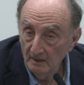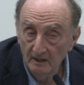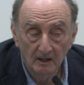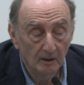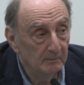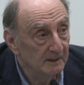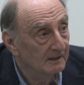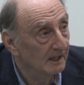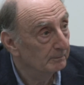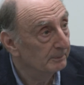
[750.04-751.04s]
And I mean
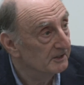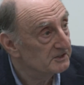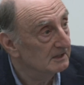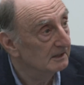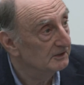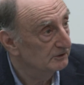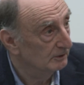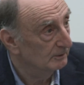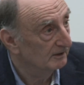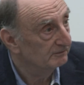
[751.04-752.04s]
that personally,
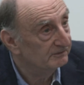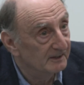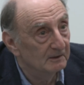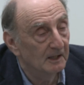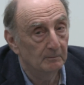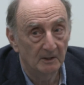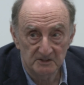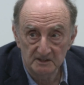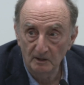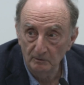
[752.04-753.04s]
too. I feel that
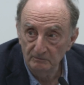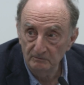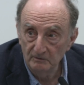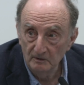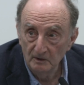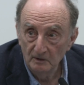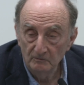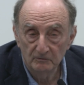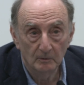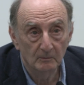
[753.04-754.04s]
myself
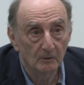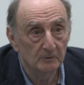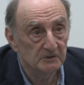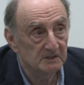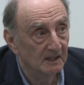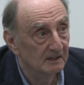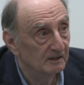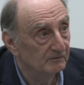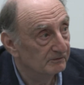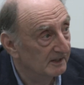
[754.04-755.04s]
from
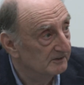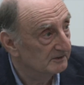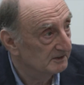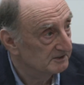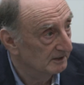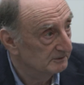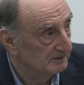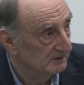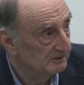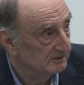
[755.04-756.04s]
long-standing friends and
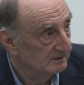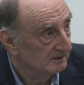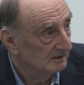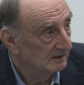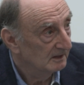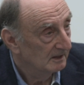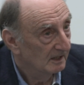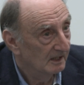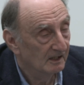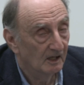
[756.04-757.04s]
associates.
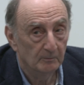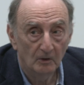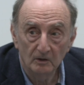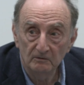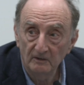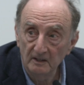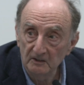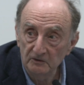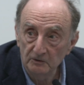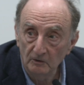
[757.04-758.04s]
And I'm horrified
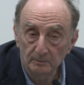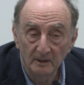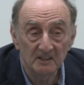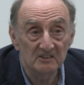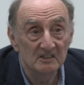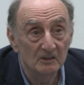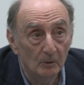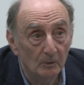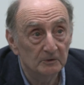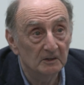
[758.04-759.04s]
and shocked, but it's
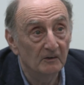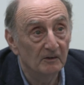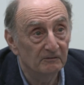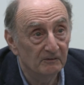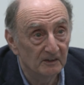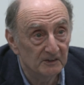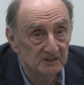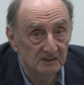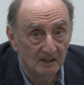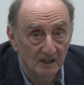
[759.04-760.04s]
not the
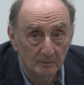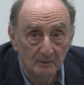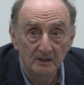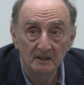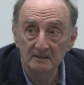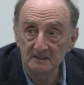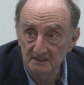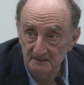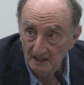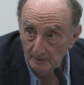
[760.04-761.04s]
first time this
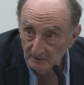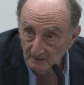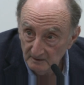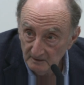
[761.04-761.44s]
has happened.